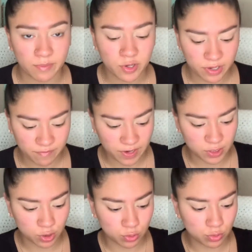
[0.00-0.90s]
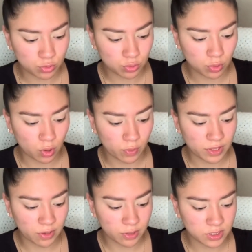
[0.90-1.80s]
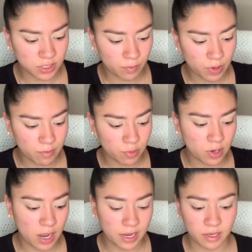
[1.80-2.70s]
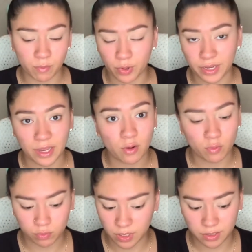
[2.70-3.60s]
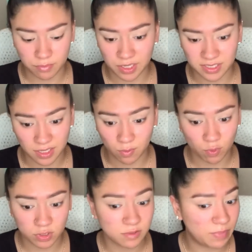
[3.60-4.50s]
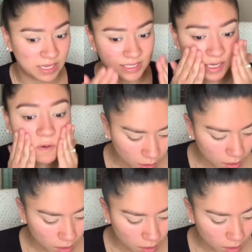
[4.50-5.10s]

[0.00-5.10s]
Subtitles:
If I do go without using a primer, I can break out and my skin will spaz out.